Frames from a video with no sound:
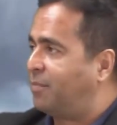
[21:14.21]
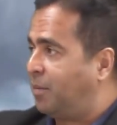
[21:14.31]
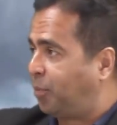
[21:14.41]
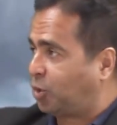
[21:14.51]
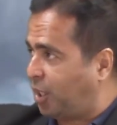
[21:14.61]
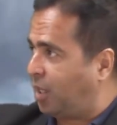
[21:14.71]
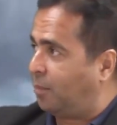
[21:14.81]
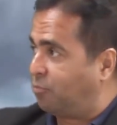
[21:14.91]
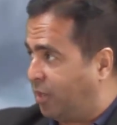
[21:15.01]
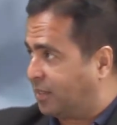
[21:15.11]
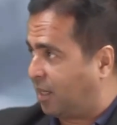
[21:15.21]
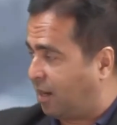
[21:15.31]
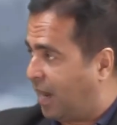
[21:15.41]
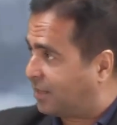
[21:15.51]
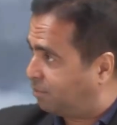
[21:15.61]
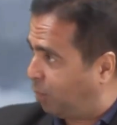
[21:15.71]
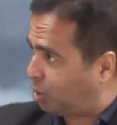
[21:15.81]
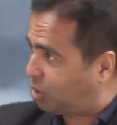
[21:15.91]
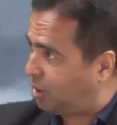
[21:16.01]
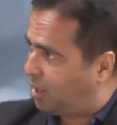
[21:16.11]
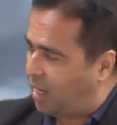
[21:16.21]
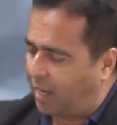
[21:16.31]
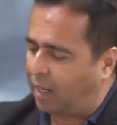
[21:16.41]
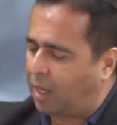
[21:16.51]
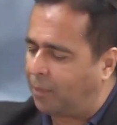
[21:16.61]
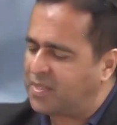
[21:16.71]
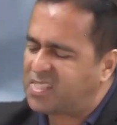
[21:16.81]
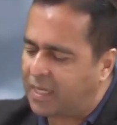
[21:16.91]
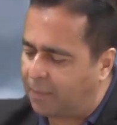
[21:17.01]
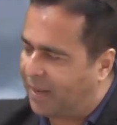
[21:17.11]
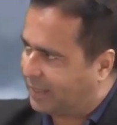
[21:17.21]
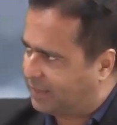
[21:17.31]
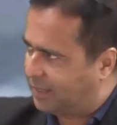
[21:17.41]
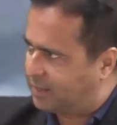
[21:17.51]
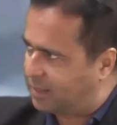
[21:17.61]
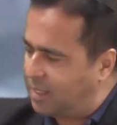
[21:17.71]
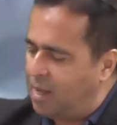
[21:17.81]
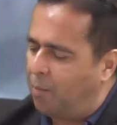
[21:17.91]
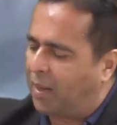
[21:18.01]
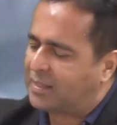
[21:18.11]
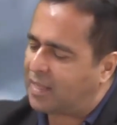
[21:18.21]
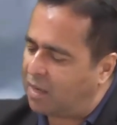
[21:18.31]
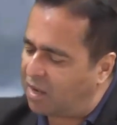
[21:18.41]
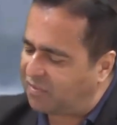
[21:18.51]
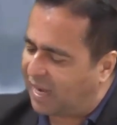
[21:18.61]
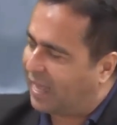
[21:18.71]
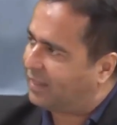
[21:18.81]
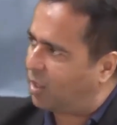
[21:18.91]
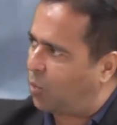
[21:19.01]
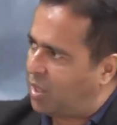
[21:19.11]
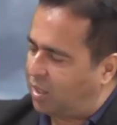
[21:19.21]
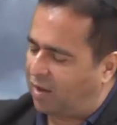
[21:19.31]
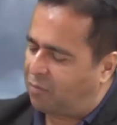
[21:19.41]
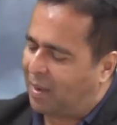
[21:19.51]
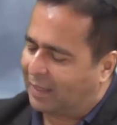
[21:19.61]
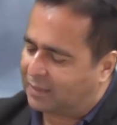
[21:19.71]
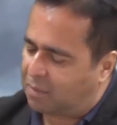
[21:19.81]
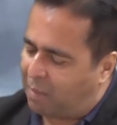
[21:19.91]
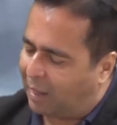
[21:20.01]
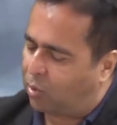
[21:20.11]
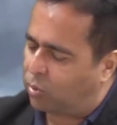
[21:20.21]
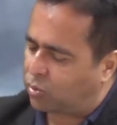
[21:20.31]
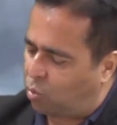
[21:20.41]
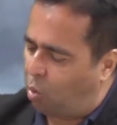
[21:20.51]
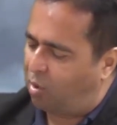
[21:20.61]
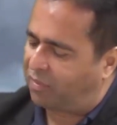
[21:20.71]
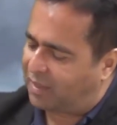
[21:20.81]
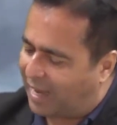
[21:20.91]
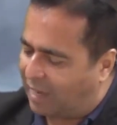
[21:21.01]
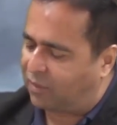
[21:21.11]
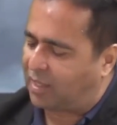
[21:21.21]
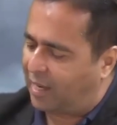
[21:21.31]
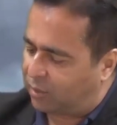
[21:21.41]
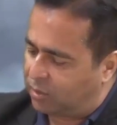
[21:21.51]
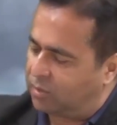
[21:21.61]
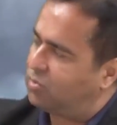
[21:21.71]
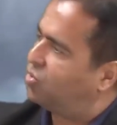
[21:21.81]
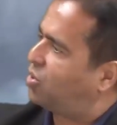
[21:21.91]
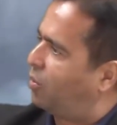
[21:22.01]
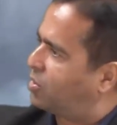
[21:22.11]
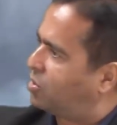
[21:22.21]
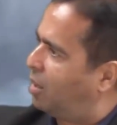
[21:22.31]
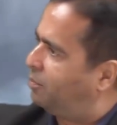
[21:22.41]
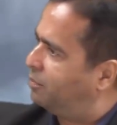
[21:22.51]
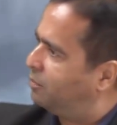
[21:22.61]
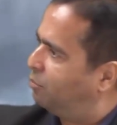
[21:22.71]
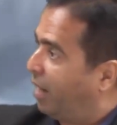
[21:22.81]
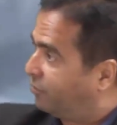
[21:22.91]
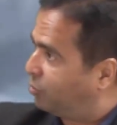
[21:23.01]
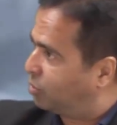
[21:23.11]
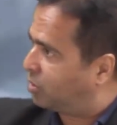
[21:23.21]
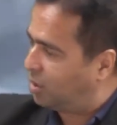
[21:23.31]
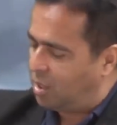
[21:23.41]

have been pushing up razor grass, bush, and a couple cineplexes. But it's enough land that we could have planted mangoes, guava, avocado, soursop, breadfruit.